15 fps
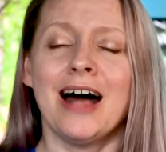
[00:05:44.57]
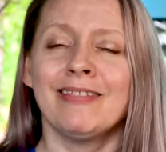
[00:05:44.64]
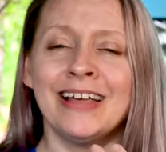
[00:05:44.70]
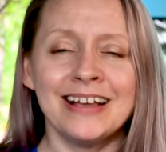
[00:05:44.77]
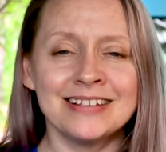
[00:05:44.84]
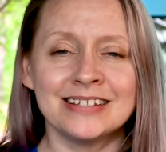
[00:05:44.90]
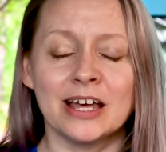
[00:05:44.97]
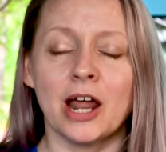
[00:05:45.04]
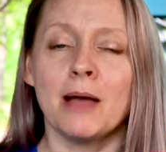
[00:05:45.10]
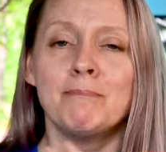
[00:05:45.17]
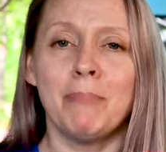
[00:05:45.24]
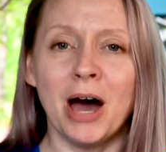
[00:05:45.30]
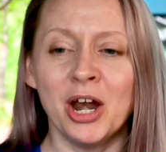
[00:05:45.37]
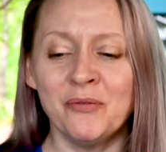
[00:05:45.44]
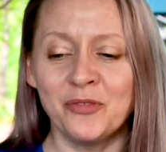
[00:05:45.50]
Like I said, I
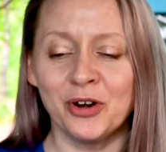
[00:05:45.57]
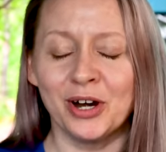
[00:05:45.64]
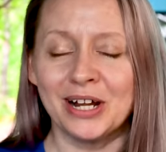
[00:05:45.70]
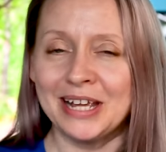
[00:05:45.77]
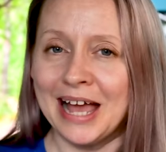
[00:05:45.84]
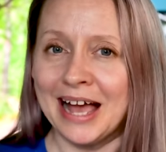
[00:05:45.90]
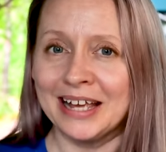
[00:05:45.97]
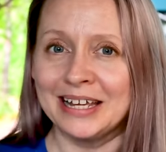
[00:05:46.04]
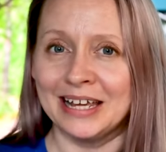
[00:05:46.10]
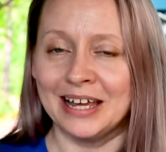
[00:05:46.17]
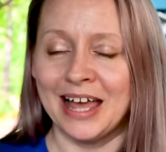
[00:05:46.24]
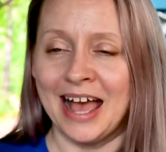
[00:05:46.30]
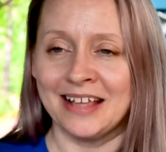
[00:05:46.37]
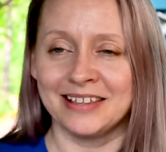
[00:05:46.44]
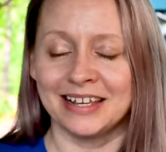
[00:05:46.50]
bought it for a gag,
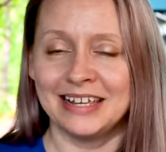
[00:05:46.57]
as a